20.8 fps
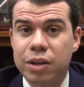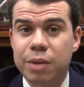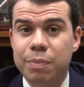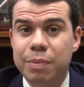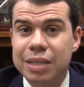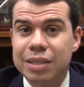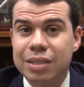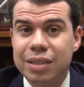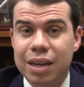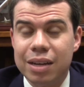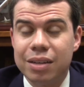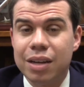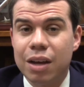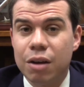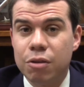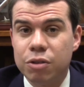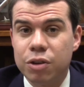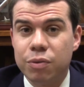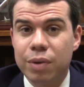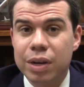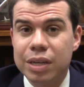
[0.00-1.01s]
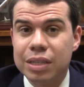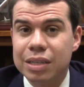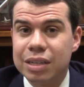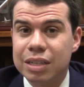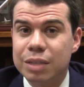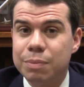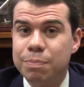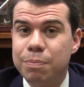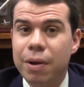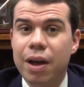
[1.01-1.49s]
to be sent out to
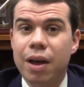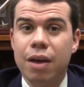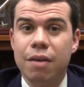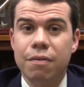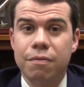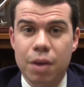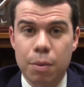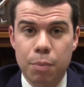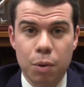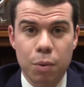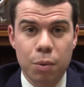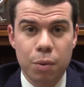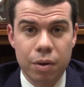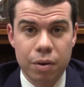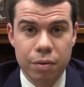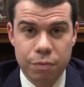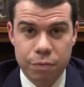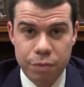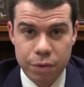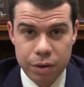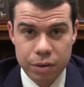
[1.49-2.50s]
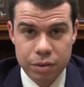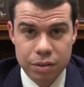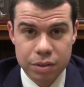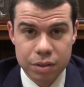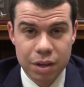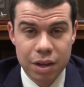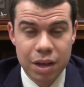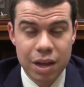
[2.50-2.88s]
residents by February 1st.